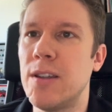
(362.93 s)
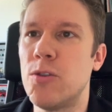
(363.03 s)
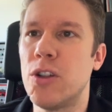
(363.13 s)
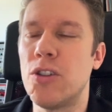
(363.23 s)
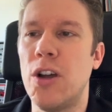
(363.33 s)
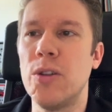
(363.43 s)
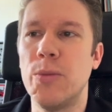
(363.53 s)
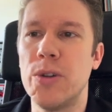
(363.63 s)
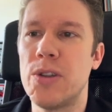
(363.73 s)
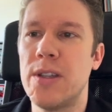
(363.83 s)
to
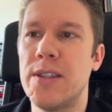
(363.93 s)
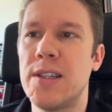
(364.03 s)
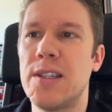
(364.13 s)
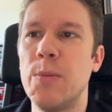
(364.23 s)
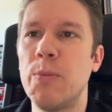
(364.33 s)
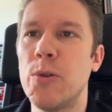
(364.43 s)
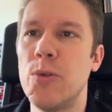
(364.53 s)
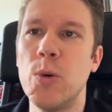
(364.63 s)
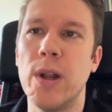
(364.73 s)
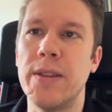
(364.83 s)
autonomous, there's a simple
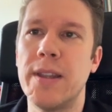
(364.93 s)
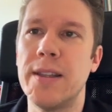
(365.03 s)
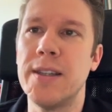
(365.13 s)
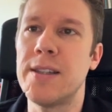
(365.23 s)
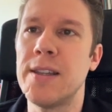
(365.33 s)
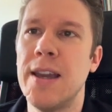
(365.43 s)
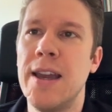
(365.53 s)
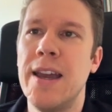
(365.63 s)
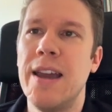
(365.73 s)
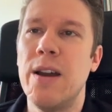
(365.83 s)
rule, and that is
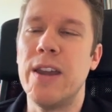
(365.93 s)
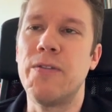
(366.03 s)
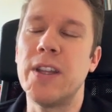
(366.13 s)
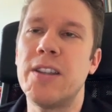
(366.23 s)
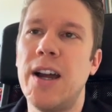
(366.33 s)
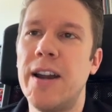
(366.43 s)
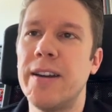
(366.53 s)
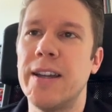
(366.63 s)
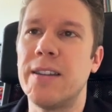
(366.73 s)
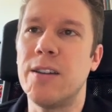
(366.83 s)
if the
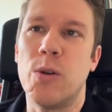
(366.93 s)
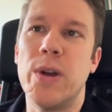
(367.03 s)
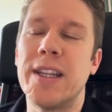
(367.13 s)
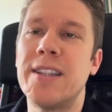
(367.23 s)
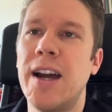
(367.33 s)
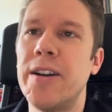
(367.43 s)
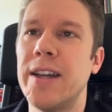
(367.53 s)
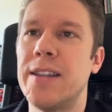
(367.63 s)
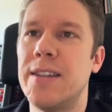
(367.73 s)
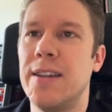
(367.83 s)
target or when the
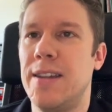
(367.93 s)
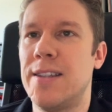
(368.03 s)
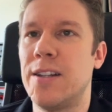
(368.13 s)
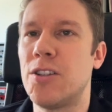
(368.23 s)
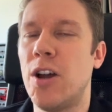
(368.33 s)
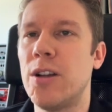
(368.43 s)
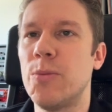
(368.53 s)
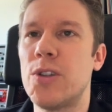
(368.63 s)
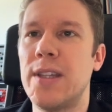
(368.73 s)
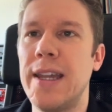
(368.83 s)
target is an
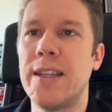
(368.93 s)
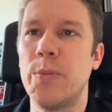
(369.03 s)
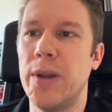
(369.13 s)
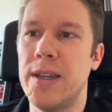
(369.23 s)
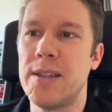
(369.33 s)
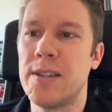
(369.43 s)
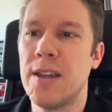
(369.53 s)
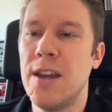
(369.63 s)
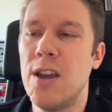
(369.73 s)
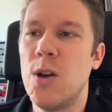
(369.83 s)
autonomous database,
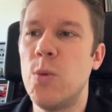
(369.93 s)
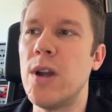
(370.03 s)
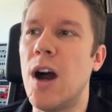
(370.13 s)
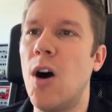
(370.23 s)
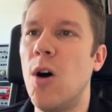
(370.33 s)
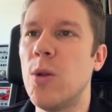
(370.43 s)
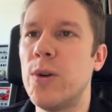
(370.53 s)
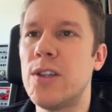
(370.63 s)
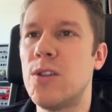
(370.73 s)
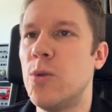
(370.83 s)
we are
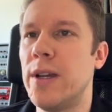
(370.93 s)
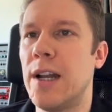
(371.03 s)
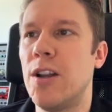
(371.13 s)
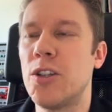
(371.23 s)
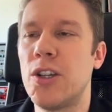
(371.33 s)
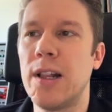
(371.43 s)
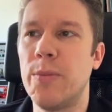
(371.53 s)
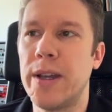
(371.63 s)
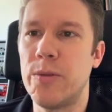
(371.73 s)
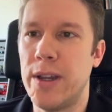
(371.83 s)
always doing a logical
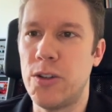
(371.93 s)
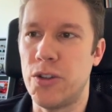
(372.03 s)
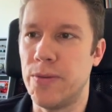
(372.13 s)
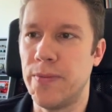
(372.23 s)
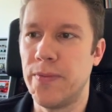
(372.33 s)
migration.